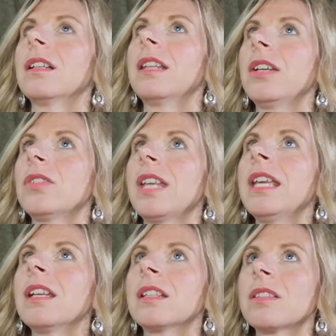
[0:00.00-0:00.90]
They're
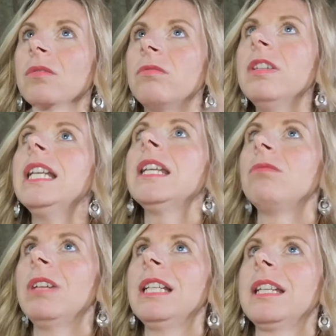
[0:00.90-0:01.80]
saying it's really,
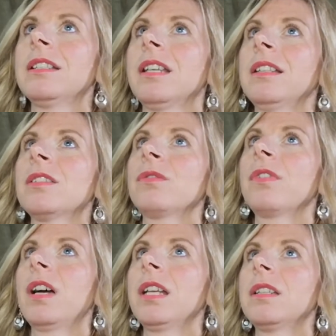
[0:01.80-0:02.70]
really
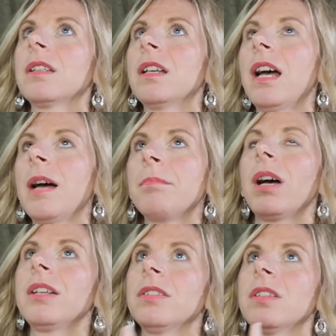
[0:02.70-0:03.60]
intensified up
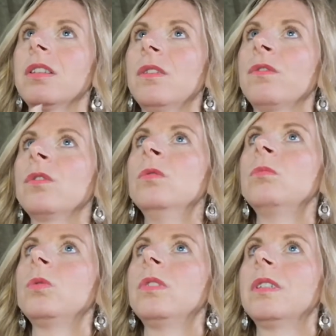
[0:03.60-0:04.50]
until the full
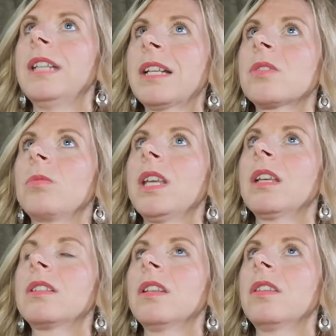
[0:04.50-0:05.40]
moon next
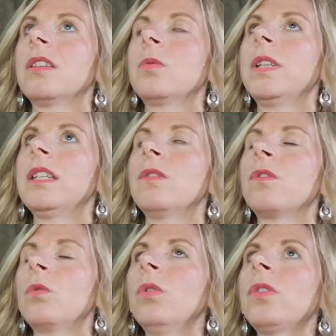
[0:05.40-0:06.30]
week, till the
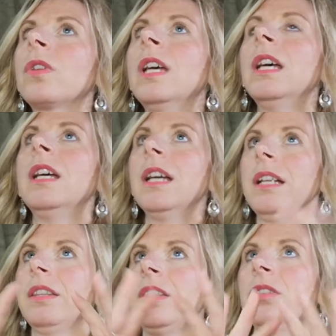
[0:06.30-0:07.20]
24th.
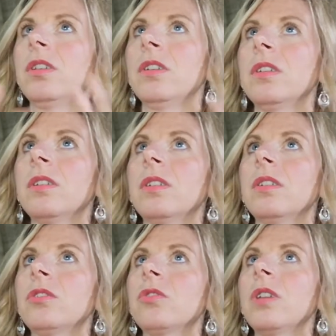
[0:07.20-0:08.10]
And then the
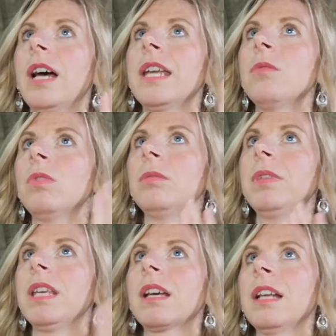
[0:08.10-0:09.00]
July will
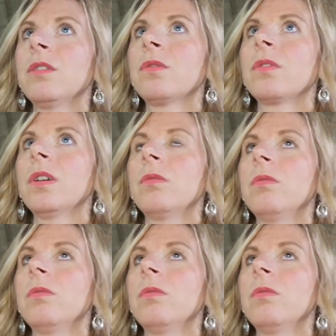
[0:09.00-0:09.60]
be kind of a